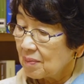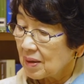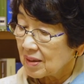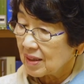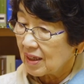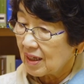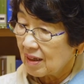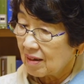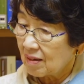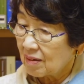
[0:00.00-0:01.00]
but
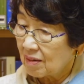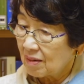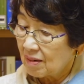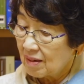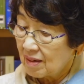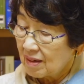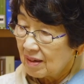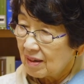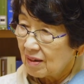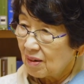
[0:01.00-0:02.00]
all
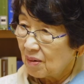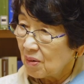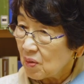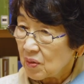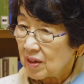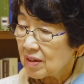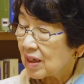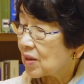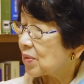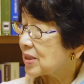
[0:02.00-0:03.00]
the
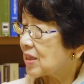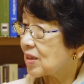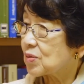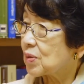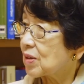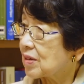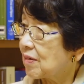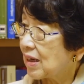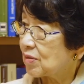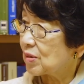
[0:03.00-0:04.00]
linguistics
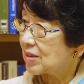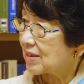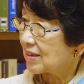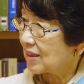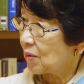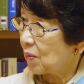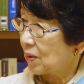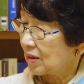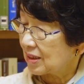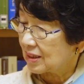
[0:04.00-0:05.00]
work, language study
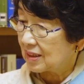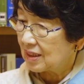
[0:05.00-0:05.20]
works,